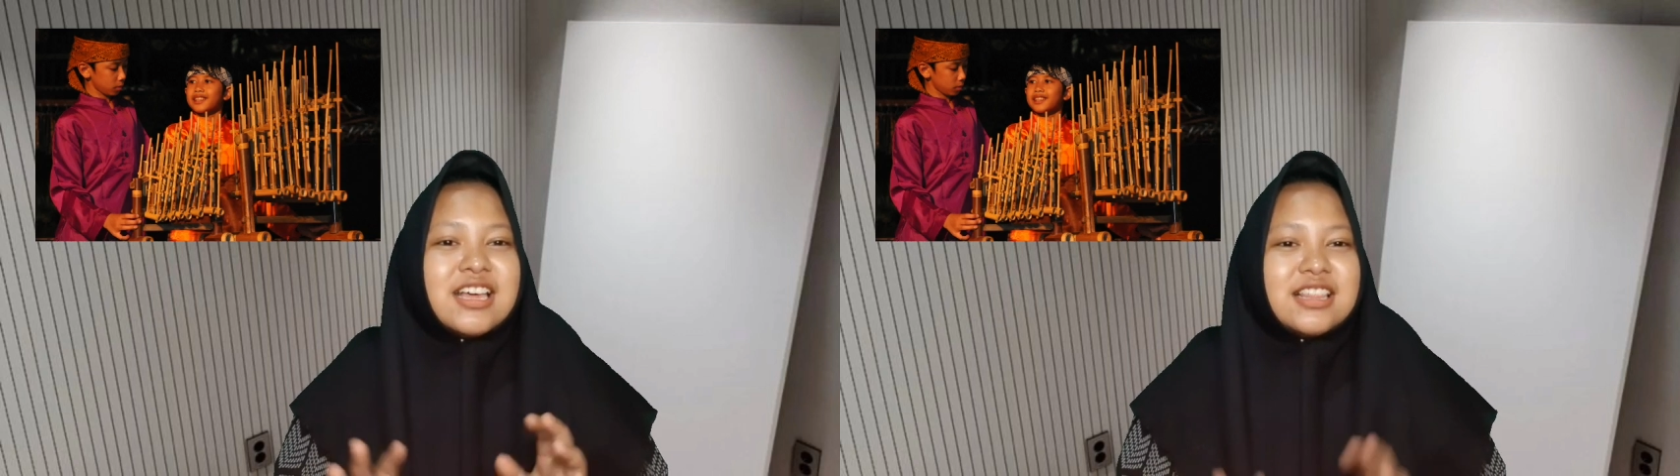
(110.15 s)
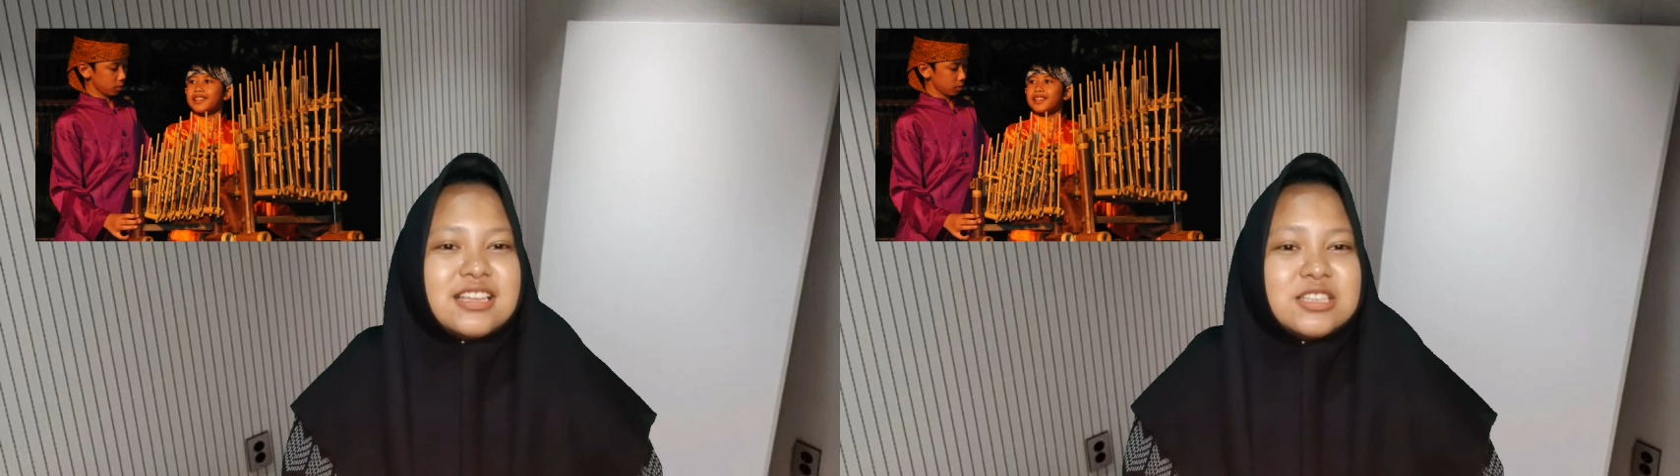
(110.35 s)

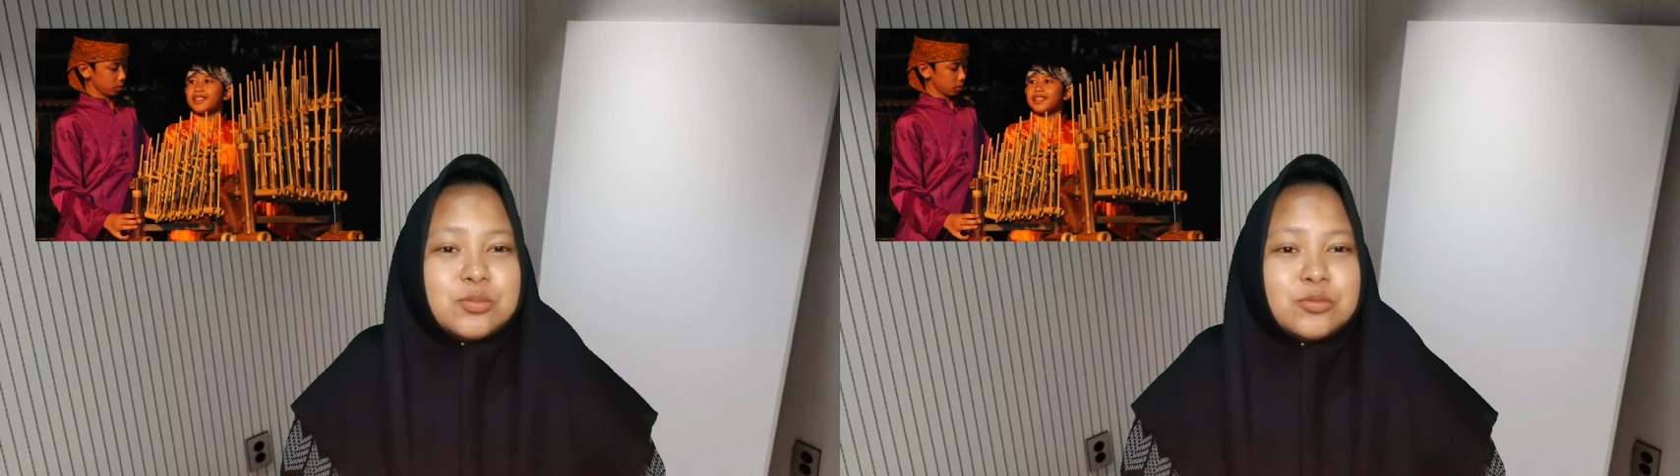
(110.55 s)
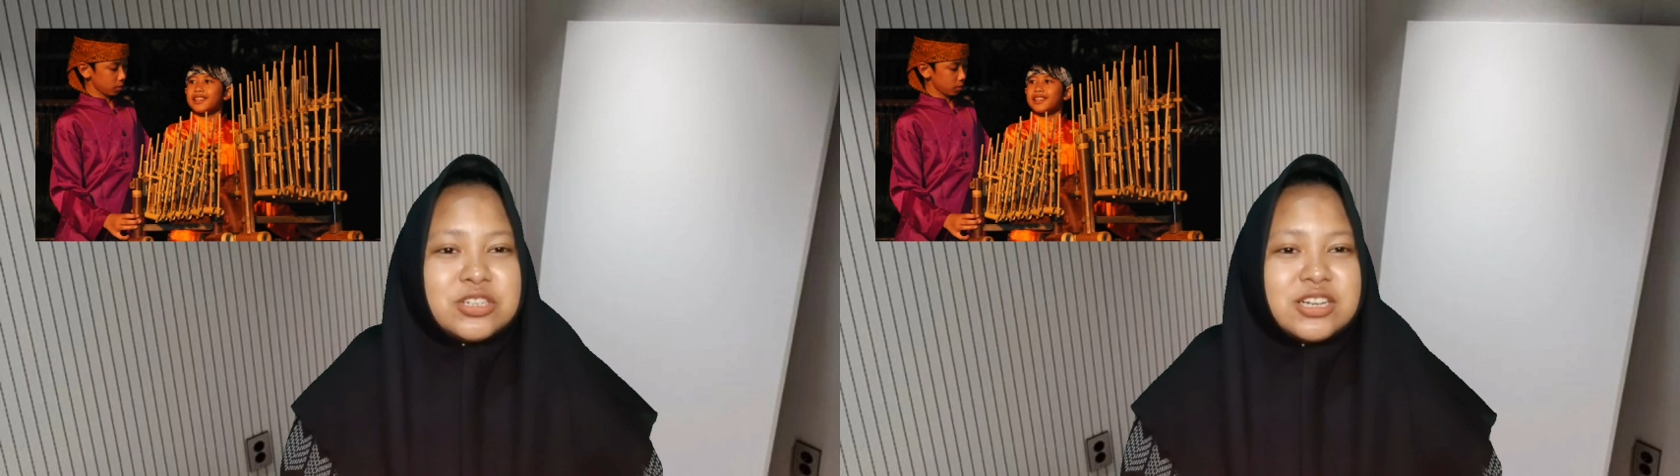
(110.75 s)
This
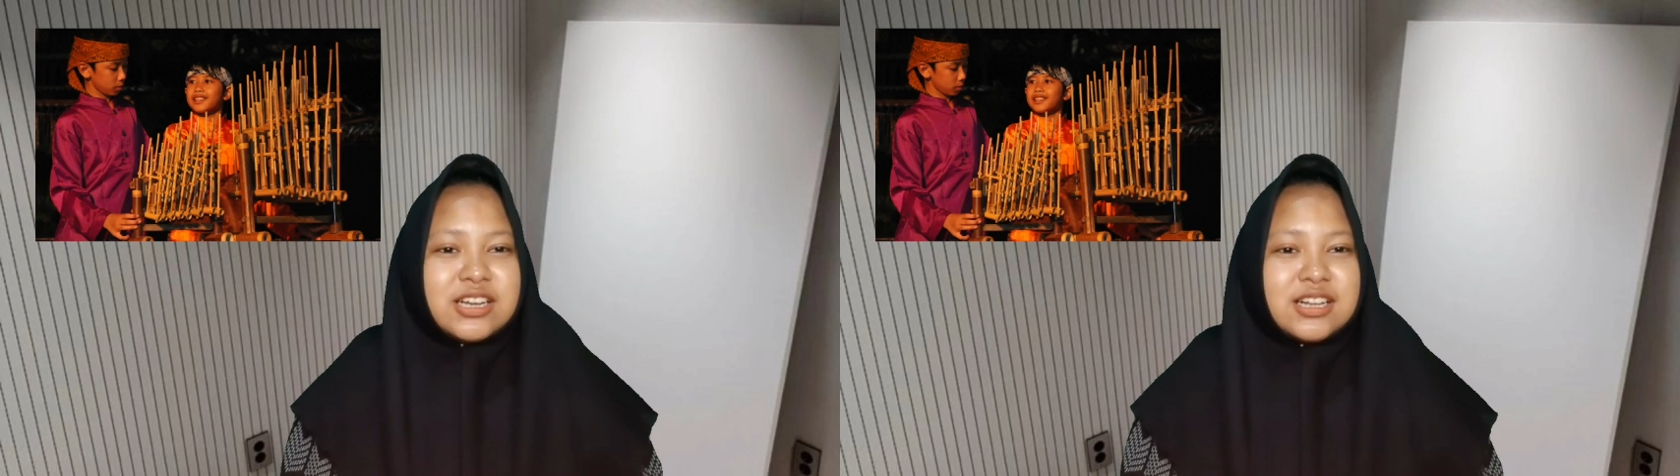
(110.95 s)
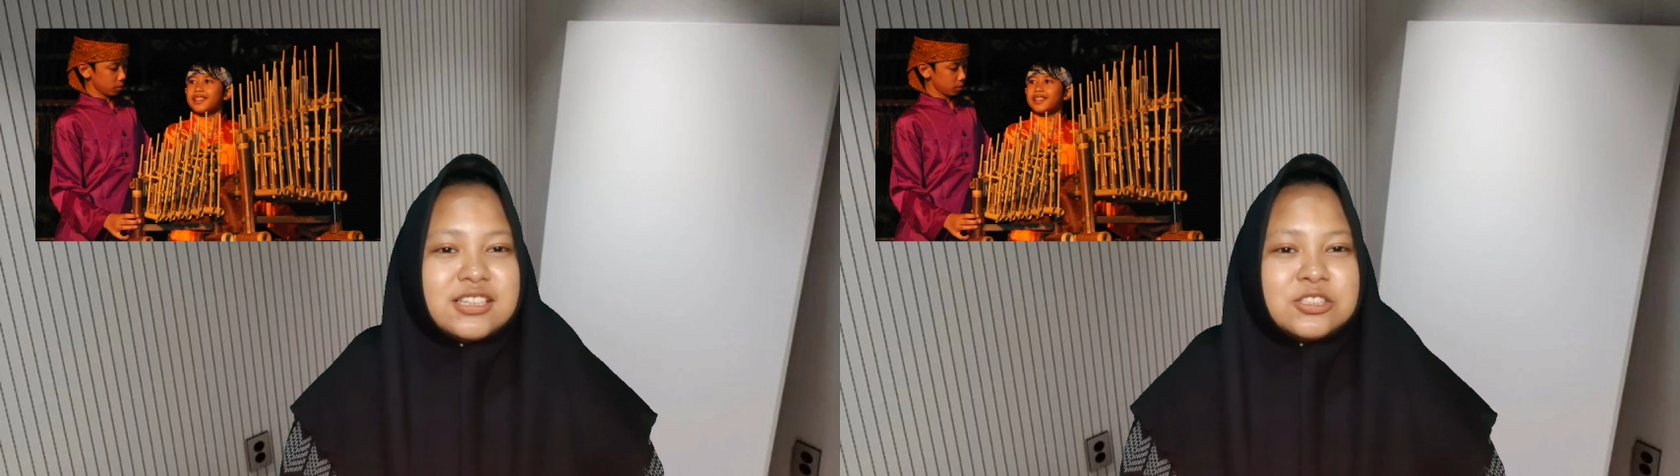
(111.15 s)

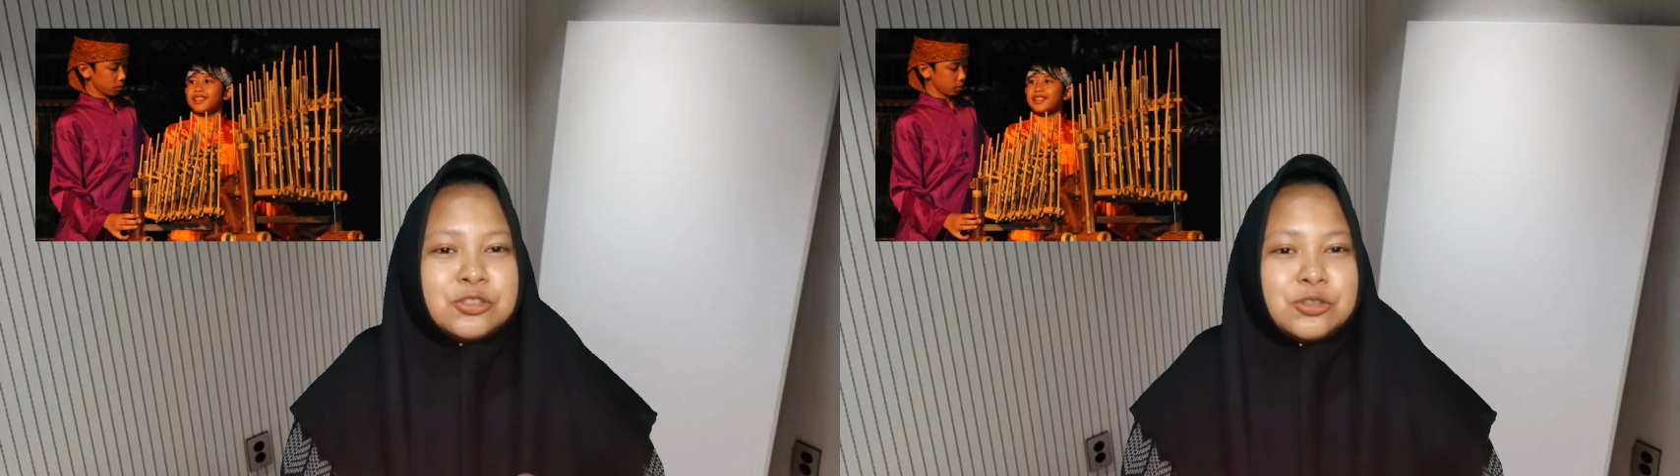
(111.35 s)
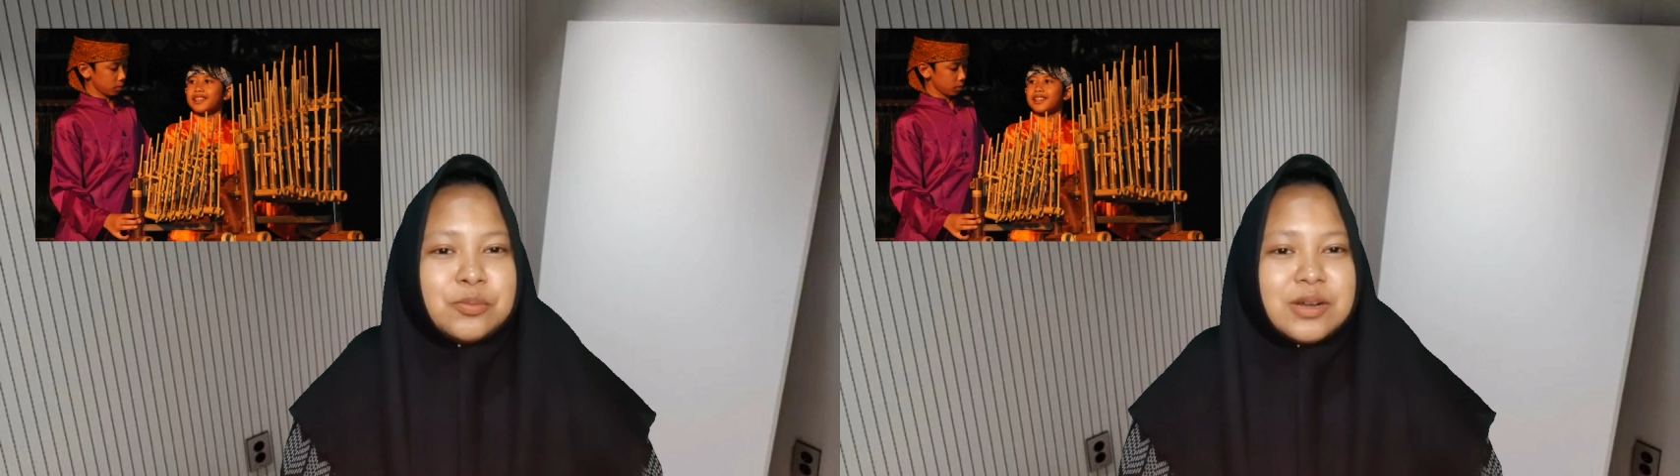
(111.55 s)
musical
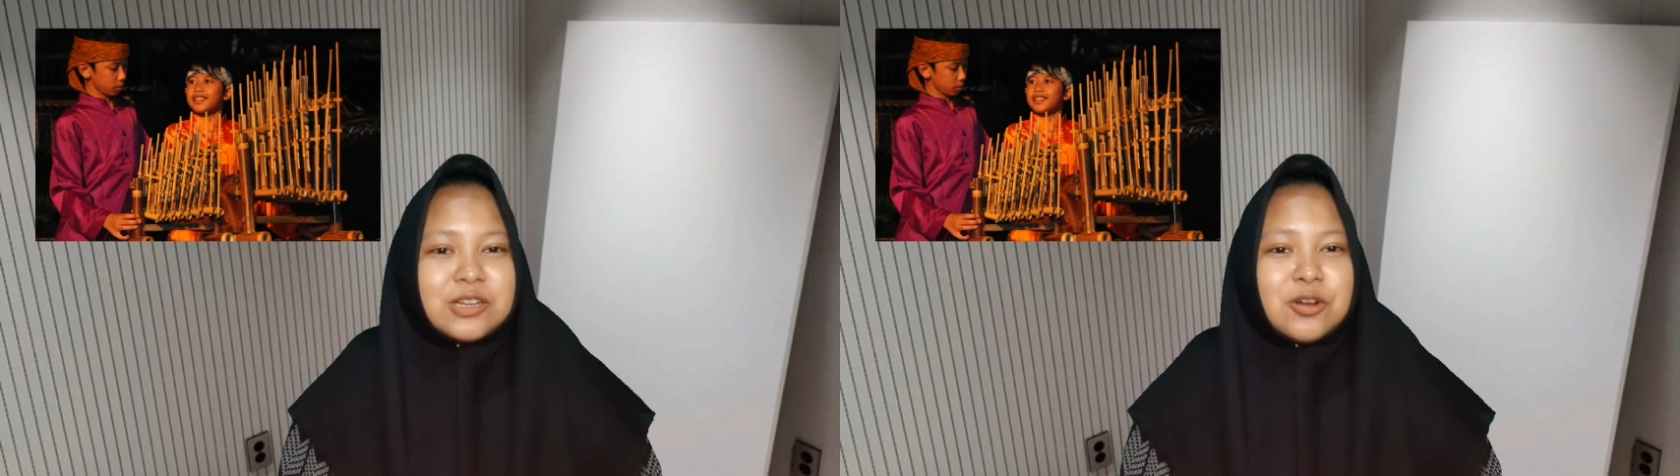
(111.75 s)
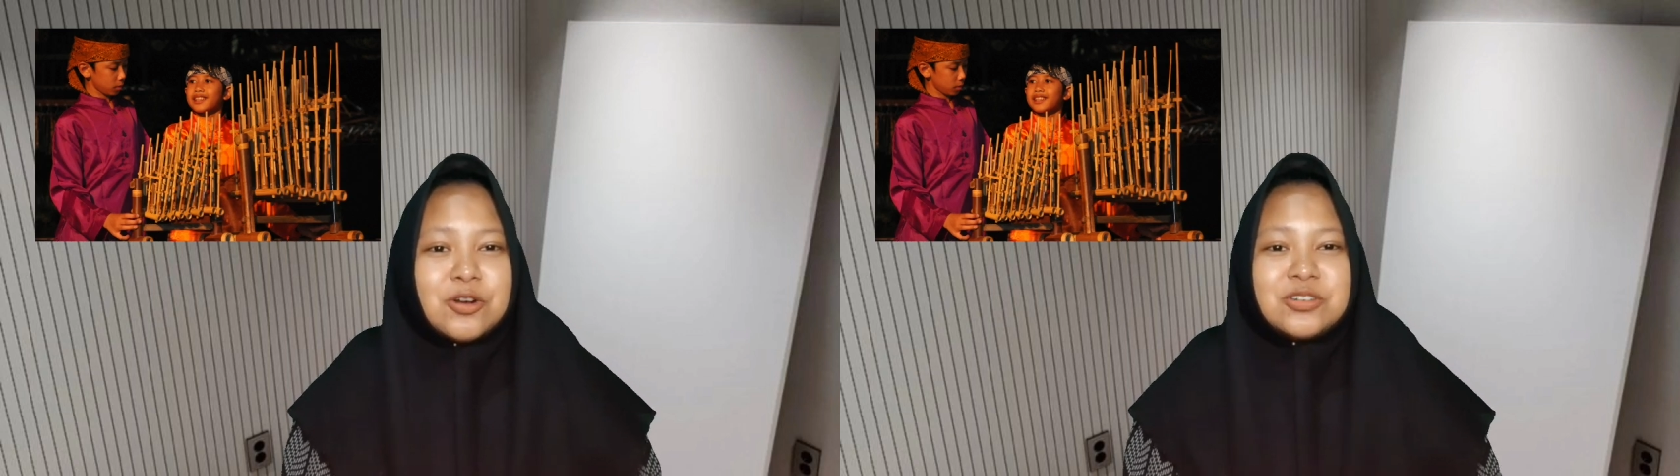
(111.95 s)
instrument,
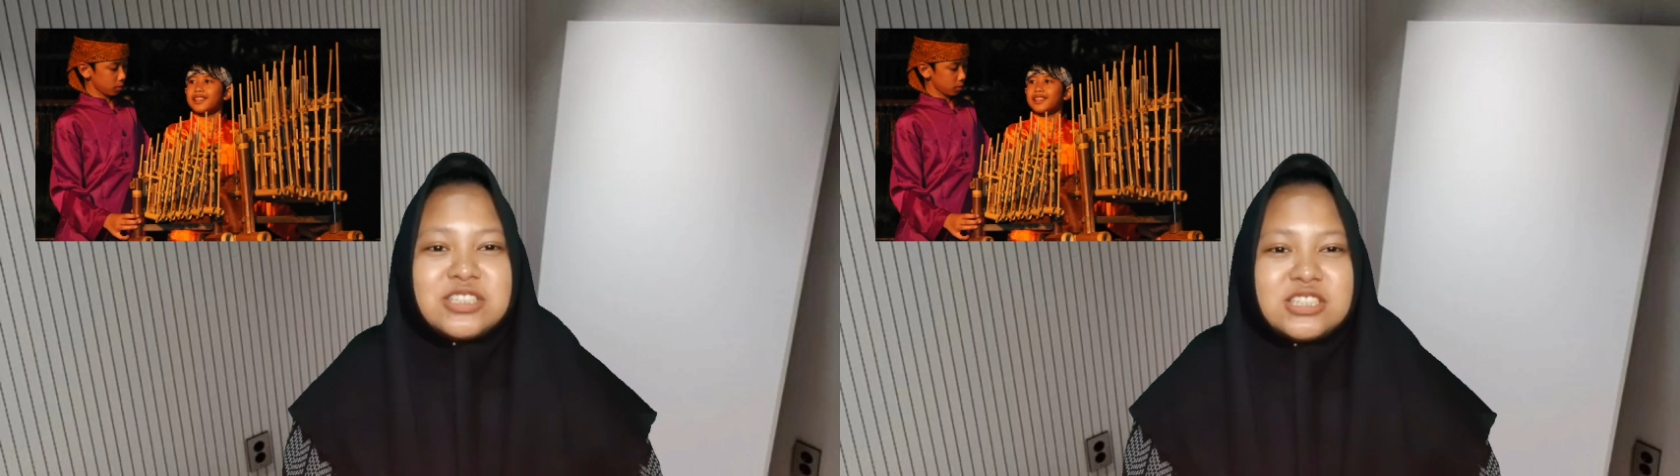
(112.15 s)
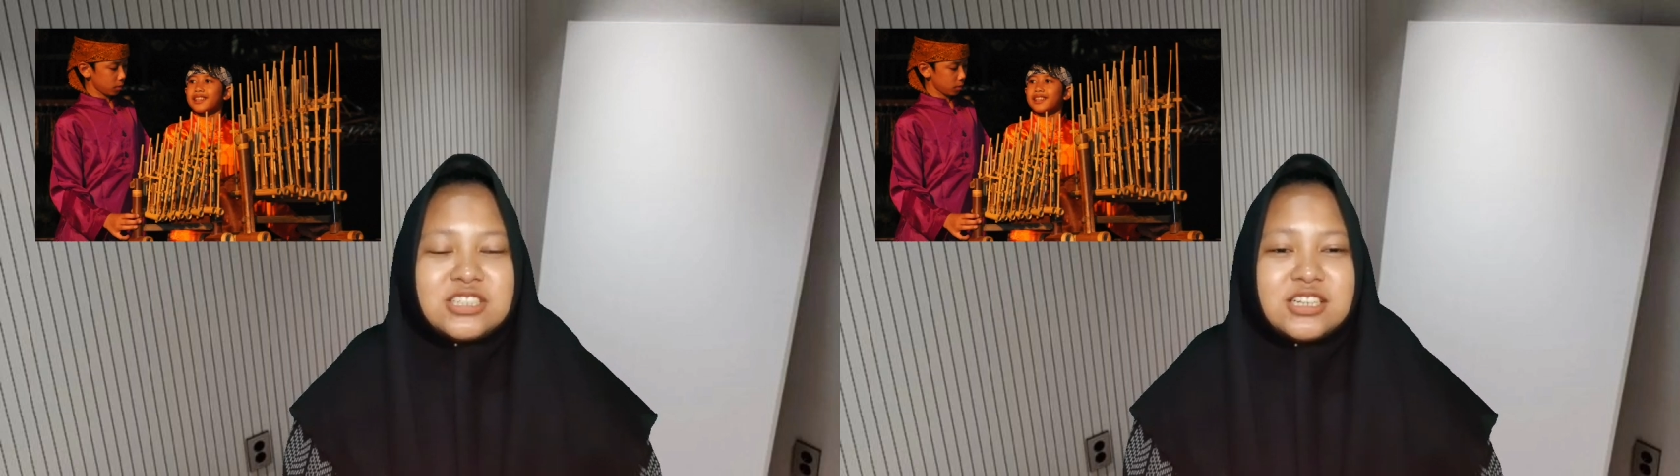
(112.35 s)

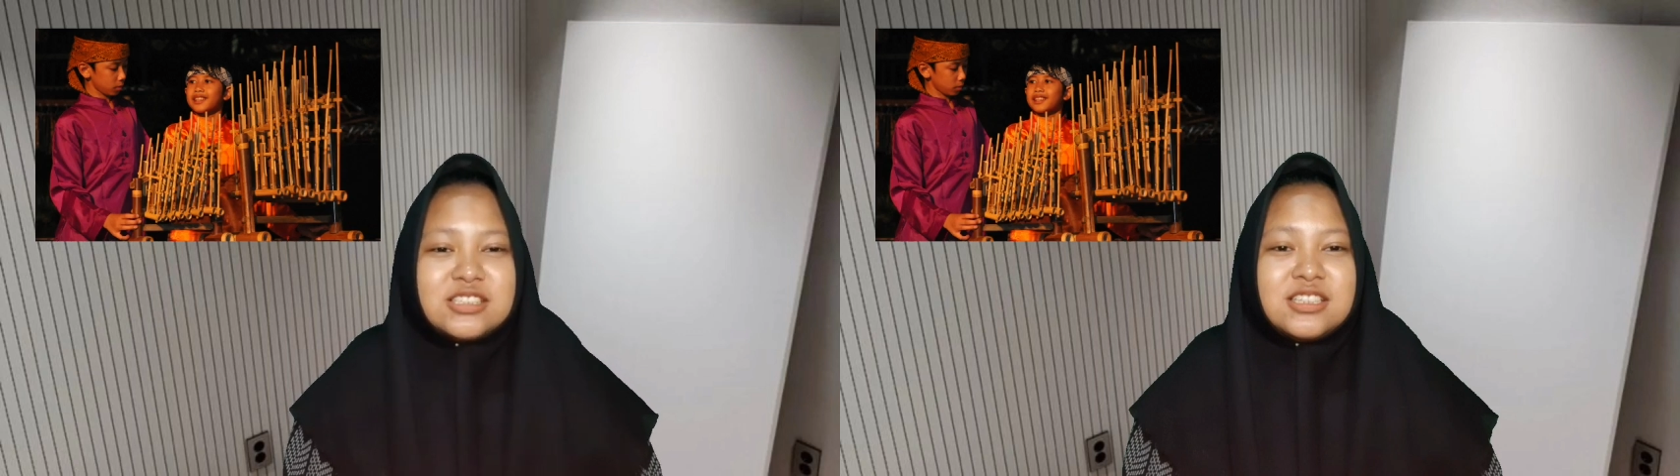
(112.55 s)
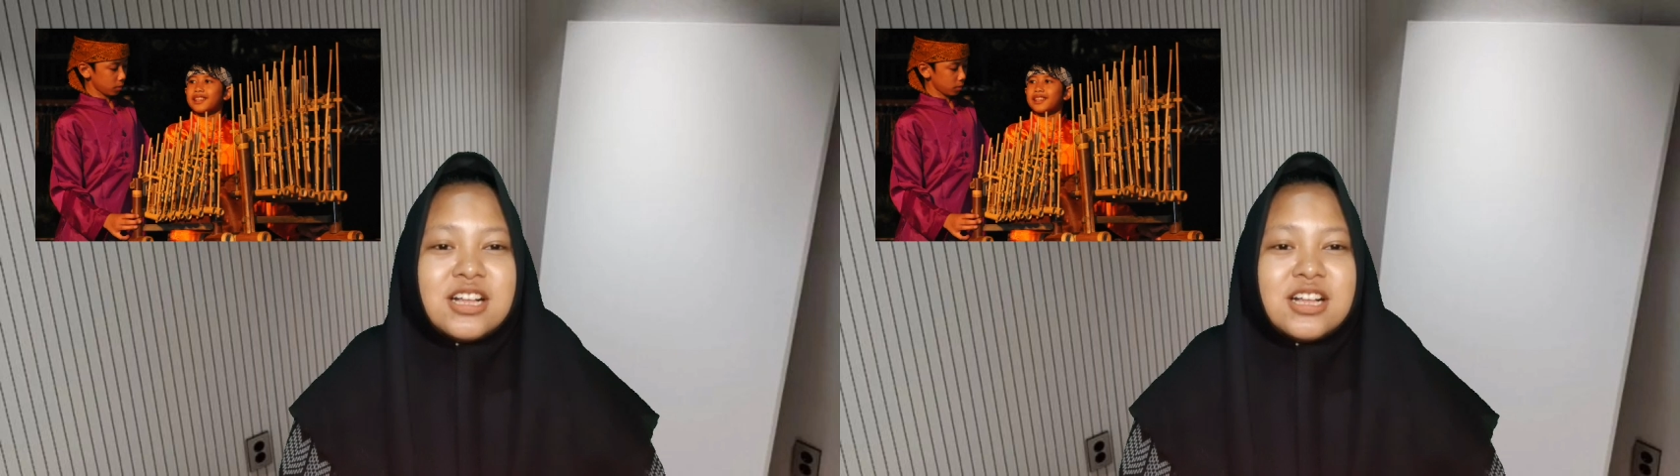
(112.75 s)
original